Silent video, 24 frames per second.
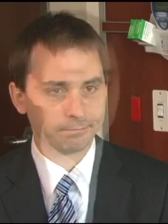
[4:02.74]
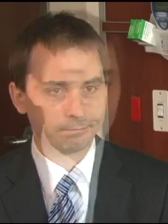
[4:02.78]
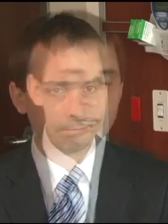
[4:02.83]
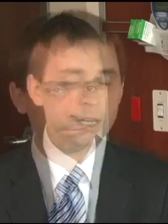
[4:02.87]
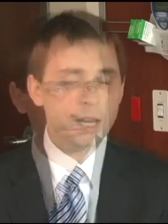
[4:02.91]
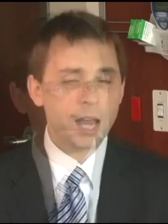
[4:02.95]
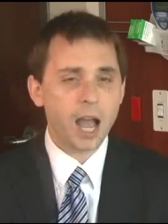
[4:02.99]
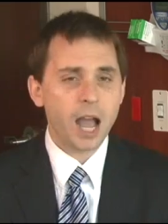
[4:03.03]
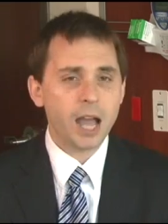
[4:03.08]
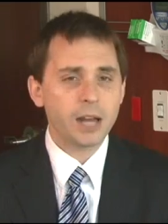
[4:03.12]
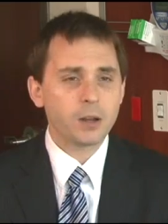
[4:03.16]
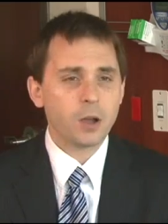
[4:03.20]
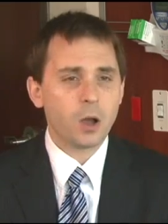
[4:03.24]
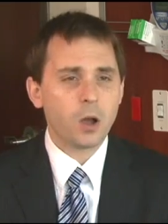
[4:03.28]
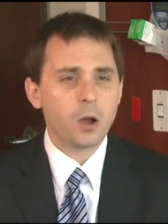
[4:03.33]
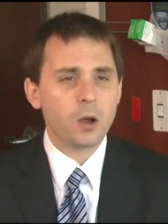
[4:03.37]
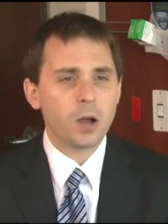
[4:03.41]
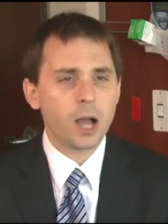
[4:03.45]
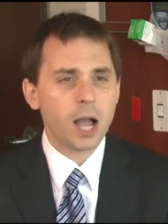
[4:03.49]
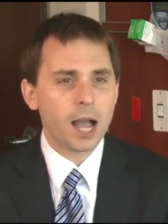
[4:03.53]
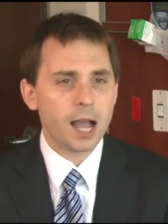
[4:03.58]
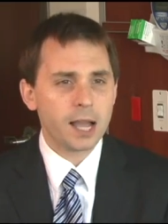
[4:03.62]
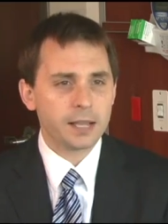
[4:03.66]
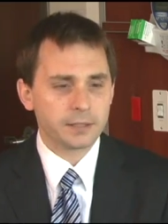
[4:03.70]
not
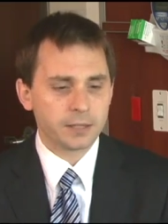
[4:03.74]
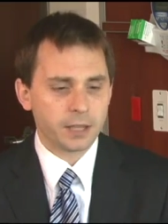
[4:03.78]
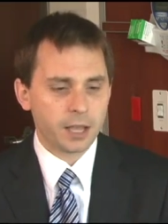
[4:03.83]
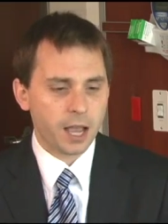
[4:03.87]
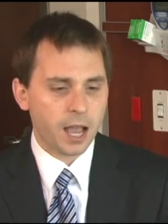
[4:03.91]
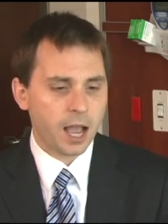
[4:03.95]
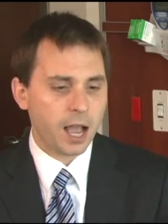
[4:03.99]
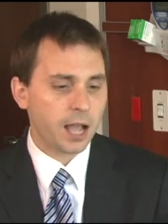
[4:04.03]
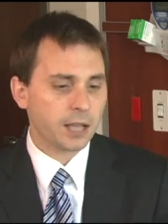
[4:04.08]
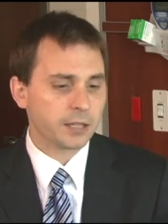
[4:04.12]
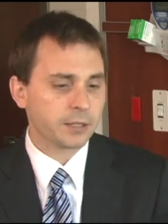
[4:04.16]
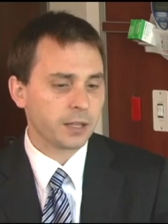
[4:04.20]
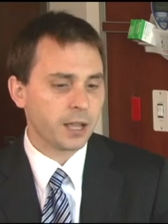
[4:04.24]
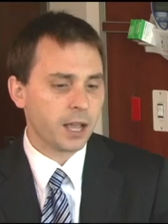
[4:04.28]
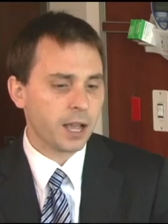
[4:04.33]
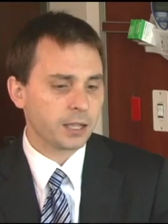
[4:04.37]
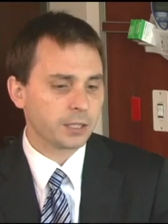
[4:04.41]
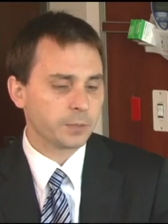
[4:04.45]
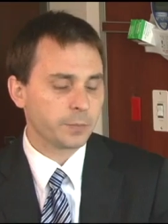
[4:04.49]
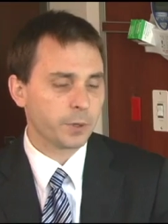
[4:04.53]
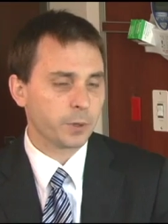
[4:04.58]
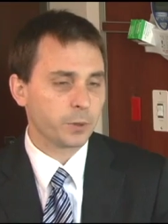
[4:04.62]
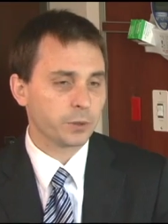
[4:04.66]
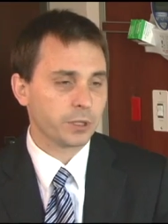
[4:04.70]
all hos hos
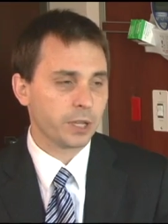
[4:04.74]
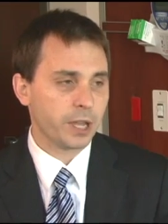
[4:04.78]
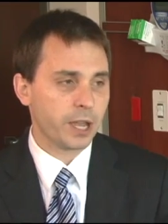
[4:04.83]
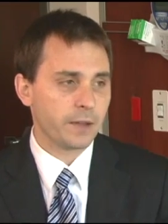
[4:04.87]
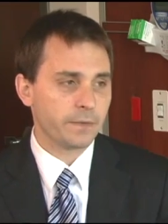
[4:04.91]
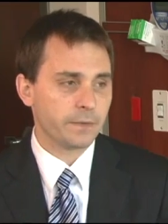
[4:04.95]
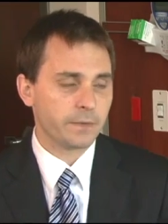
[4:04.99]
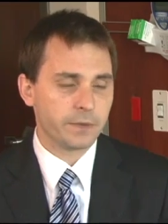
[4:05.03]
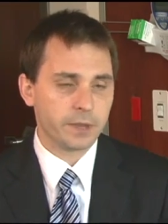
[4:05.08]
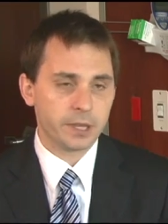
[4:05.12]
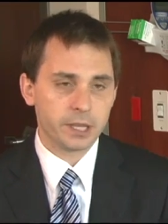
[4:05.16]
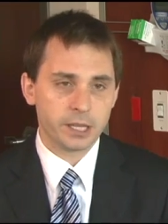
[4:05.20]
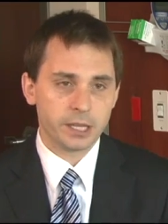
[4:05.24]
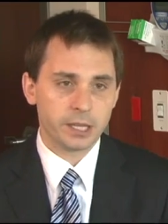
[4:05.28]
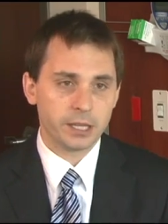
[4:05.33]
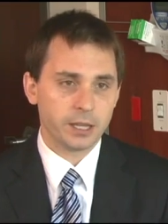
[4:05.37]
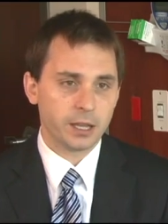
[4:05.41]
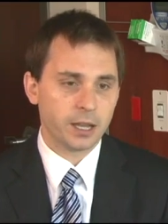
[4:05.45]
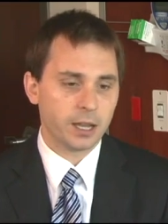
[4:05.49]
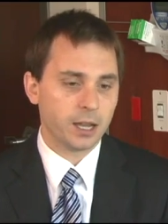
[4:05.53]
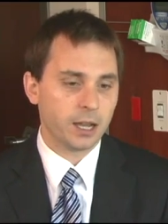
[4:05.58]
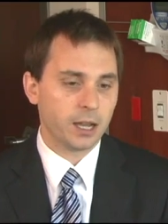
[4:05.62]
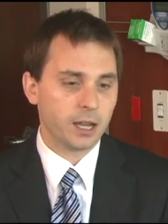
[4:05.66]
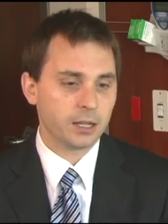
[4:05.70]
hospitals have
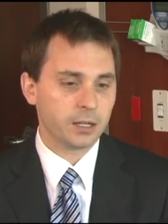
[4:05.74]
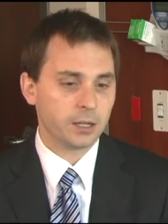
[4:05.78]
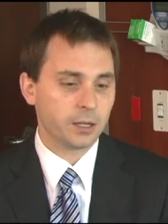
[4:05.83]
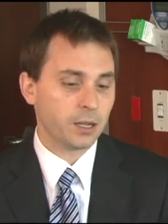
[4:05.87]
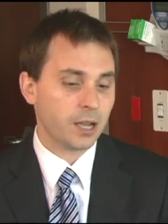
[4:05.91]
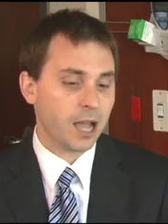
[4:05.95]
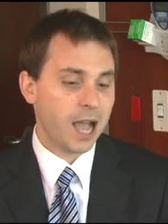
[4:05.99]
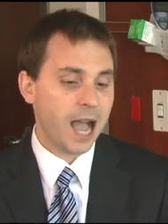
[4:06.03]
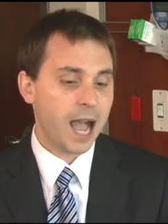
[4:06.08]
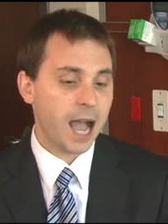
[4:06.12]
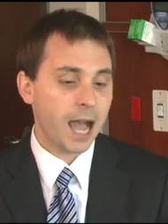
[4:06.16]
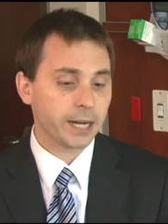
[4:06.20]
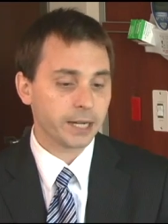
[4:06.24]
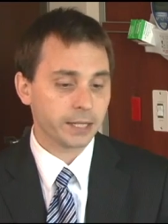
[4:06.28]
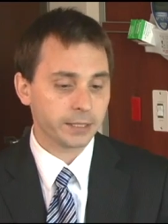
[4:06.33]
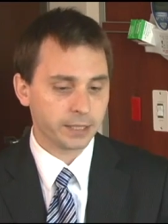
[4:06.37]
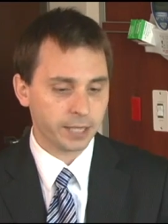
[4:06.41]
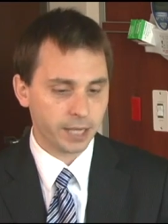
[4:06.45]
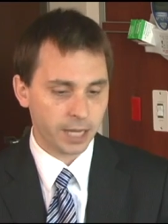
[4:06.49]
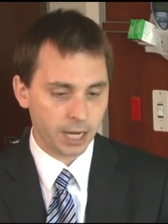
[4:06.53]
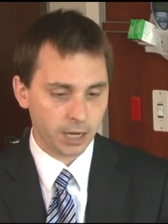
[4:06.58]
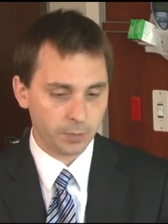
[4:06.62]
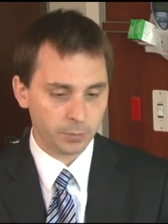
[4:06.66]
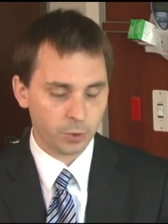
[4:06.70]
the HANA
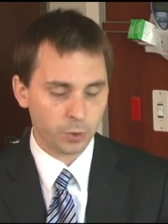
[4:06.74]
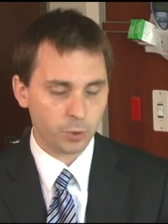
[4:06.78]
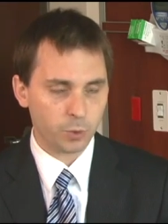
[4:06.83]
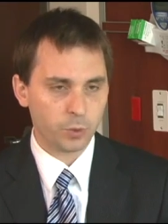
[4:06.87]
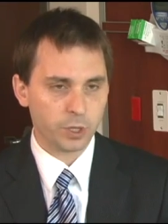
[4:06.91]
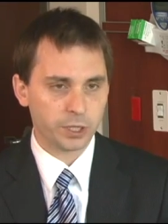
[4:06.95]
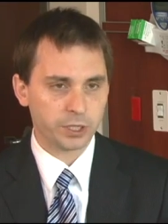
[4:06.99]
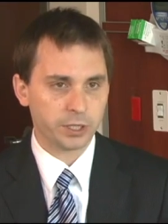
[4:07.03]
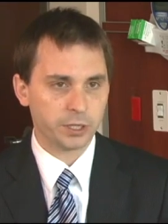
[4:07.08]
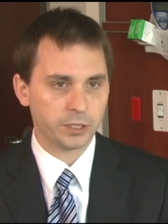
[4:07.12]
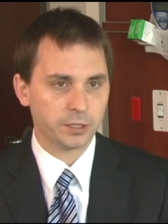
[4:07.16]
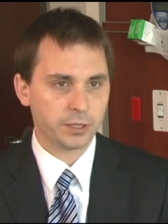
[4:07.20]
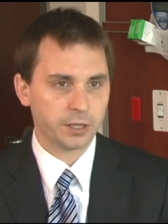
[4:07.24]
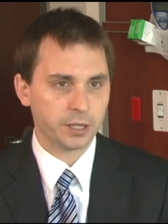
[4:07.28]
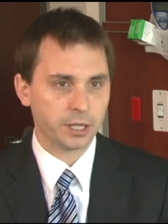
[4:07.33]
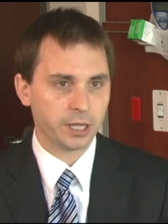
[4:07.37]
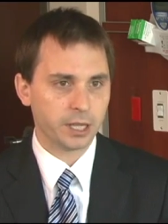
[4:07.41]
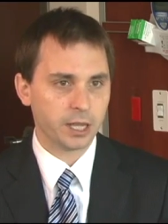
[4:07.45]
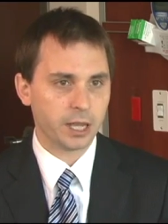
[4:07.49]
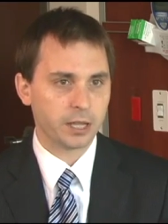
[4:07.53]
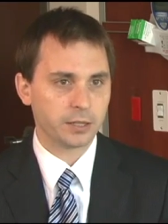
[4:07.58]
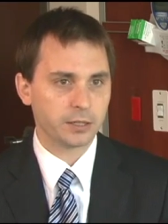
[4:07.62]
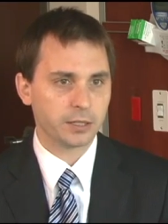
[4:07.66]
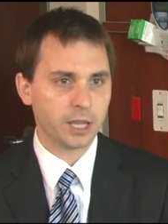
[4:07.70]
table, which is
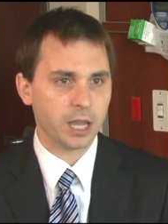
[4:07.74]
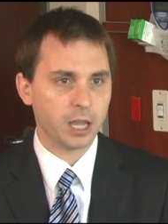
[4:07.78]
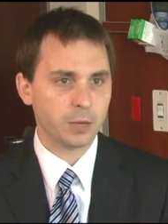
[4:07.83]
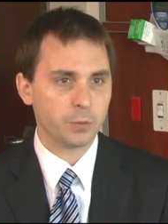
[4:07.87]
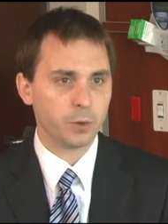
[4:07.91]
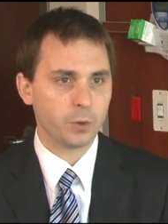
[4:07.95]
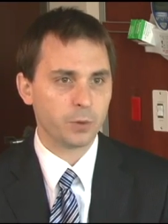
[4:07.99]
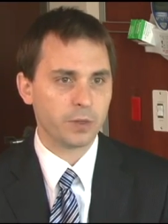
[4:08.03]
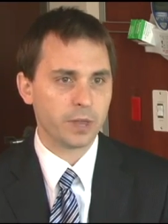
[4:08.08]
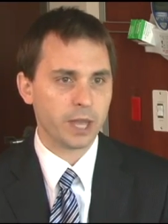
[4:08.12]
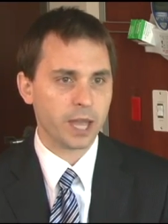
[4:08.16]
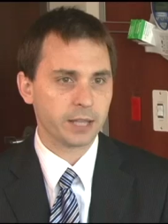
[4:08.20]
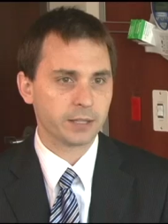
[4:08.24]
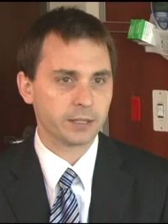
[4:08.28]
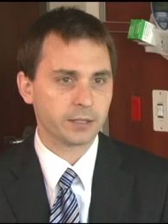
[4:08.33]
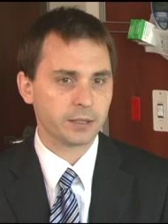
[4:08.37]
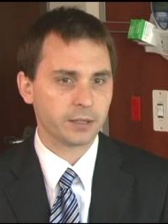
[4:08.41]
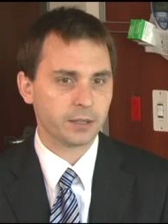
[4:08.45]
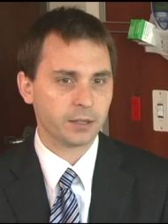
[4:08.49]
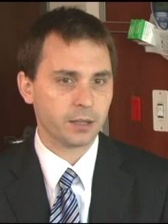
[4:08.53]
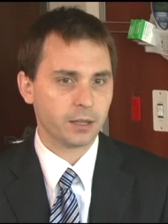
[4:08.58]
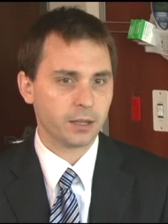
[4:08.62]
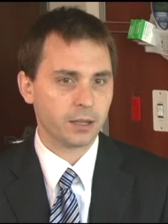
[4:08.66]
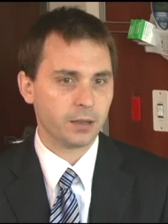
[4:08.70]
the table
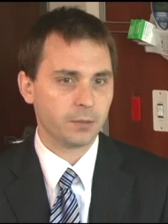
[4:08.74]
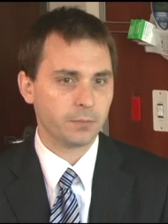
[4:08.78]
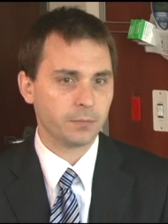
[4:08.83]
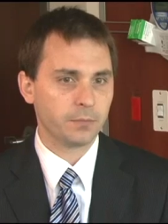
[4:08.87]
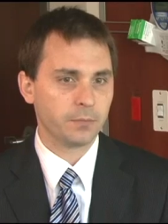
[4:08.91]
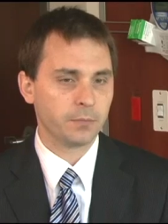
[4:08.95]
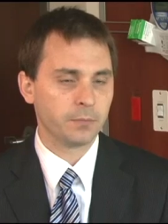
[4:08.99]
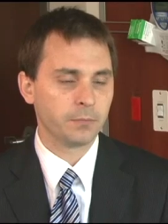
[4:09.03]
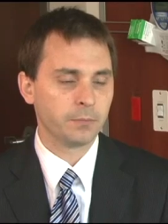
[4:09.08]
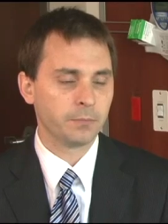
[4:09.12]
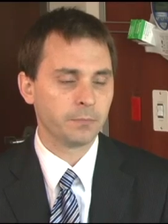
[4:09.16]
that's um,